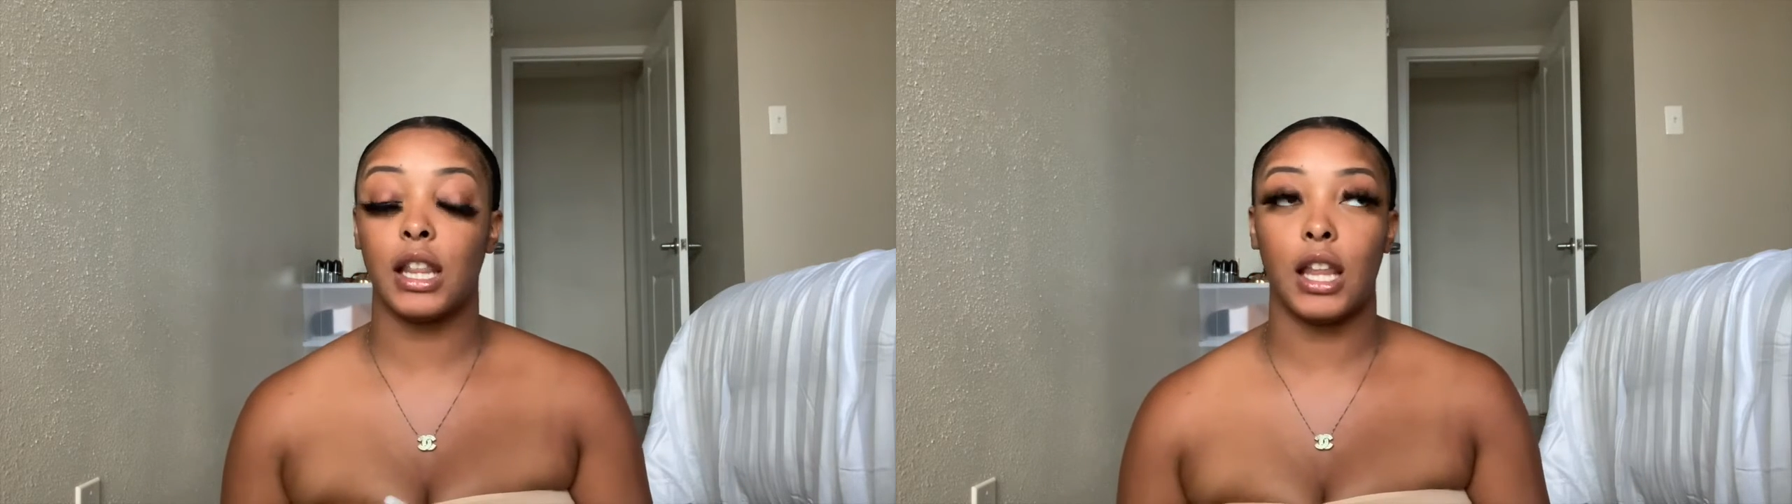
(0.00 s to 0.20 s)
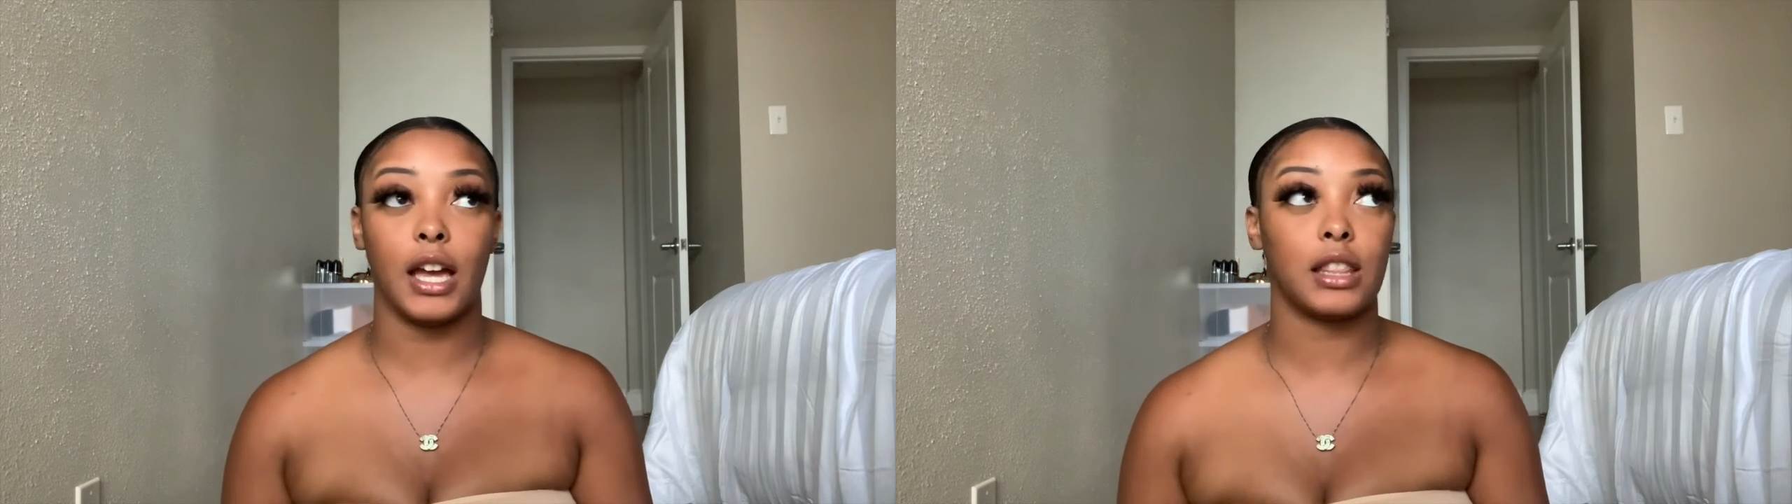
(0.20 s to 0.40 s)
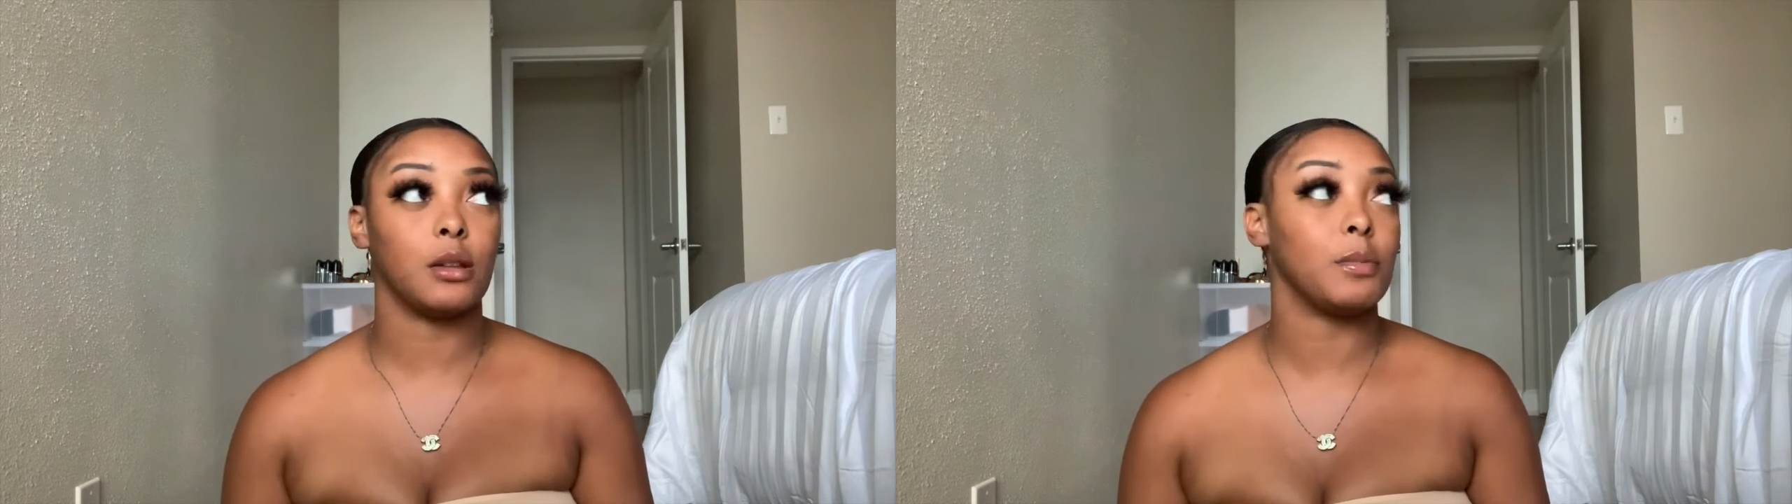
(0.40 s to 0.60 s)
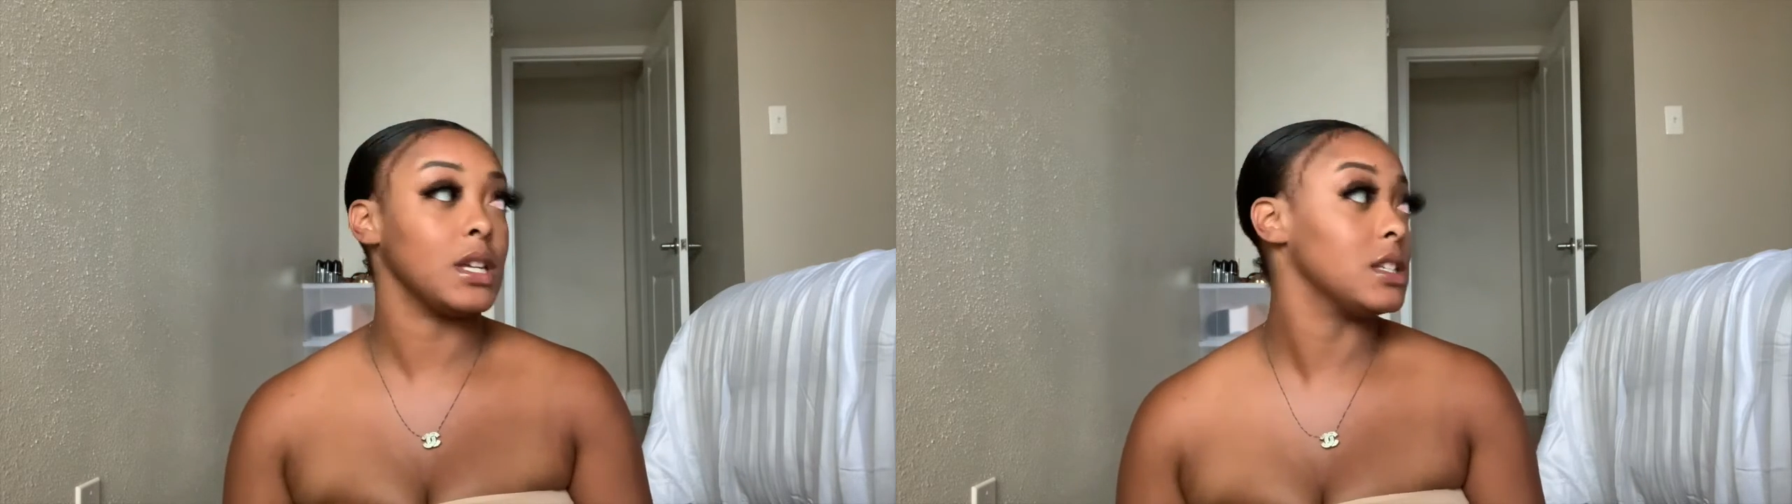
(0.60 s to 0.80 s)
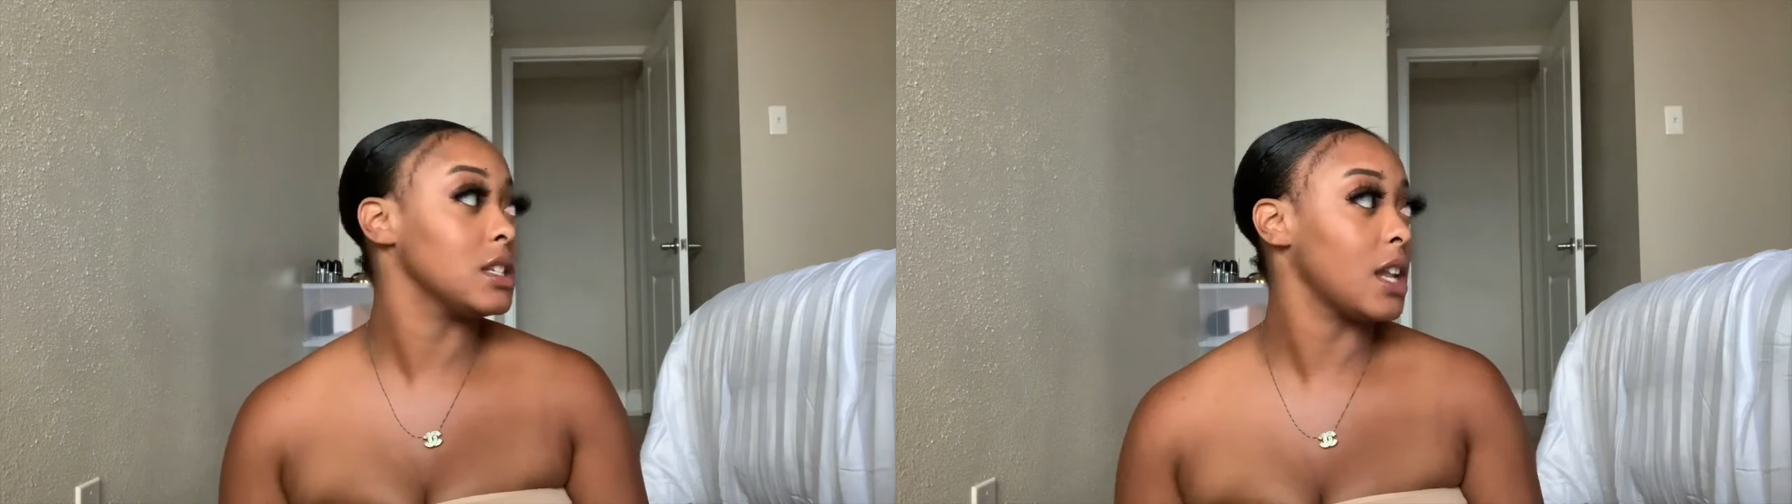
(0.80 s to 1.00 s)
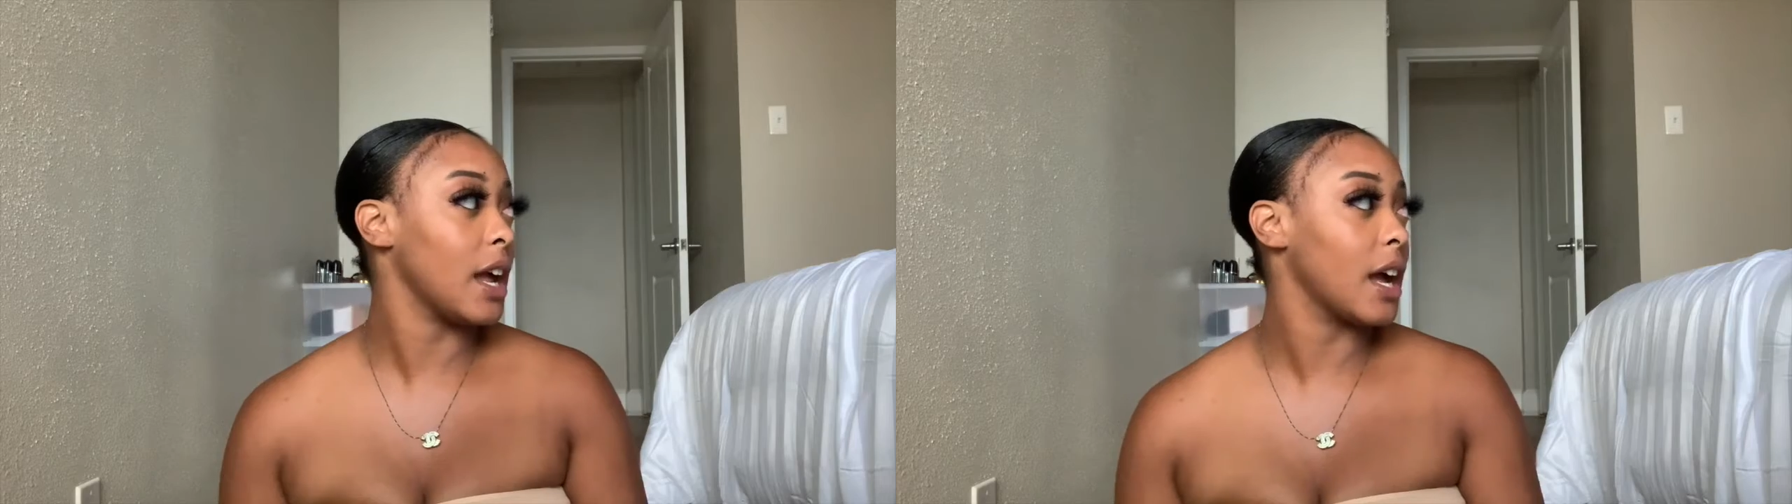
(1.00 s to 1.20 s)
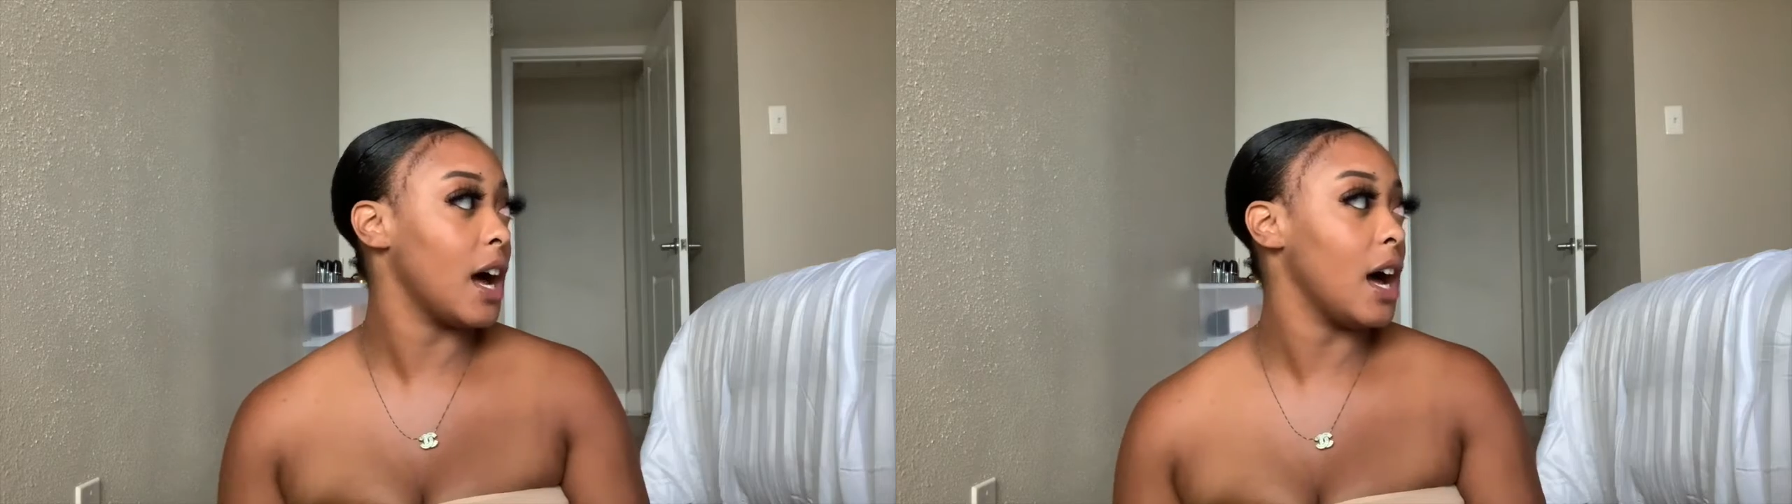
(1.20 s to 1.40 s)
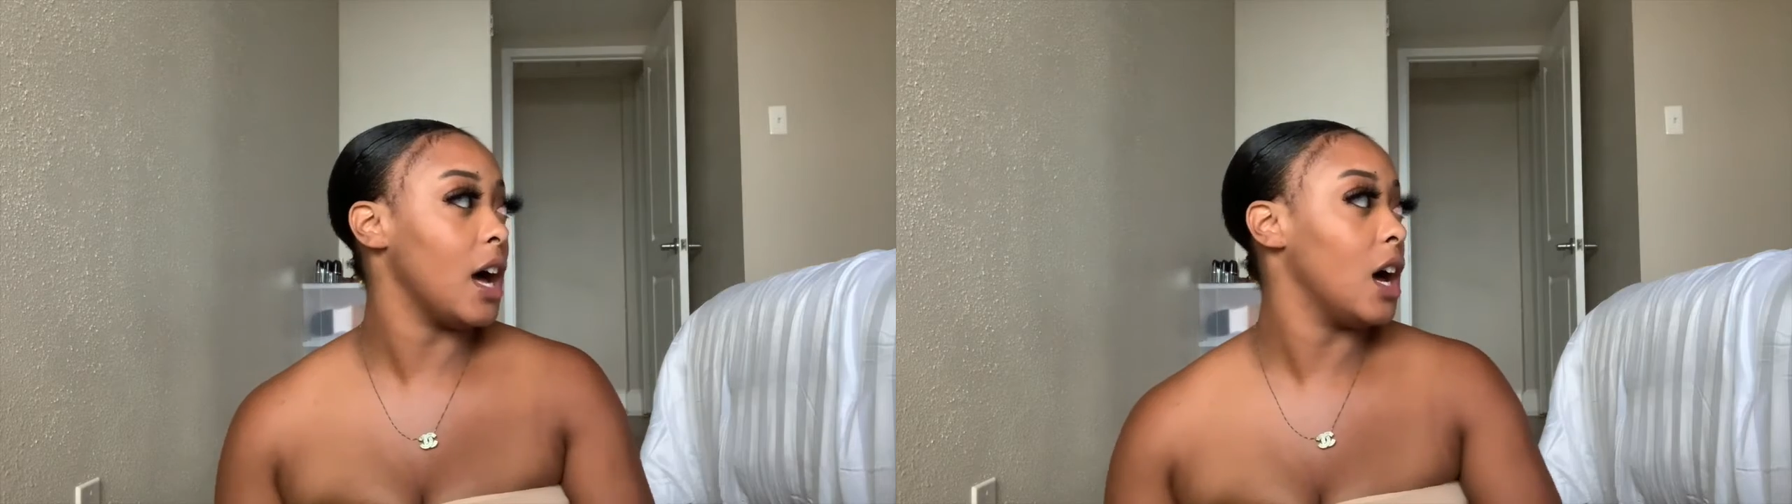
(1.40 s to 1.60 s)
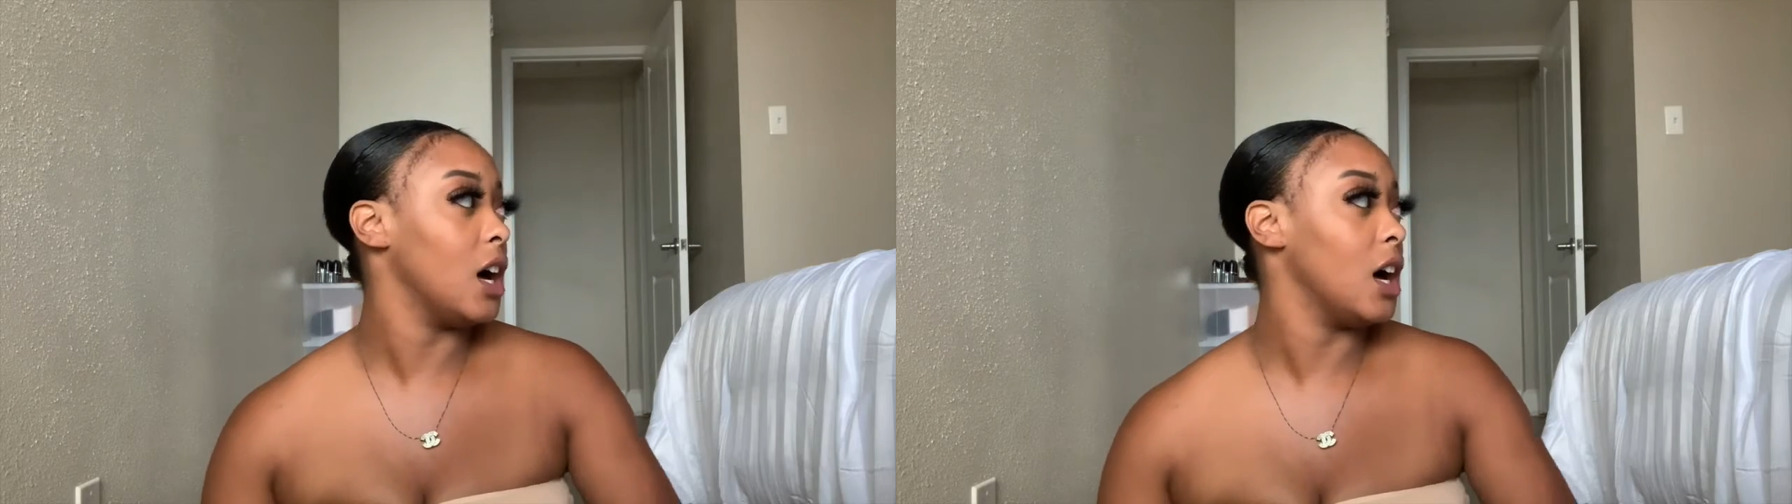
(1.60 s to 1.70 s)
like the pieces that I got.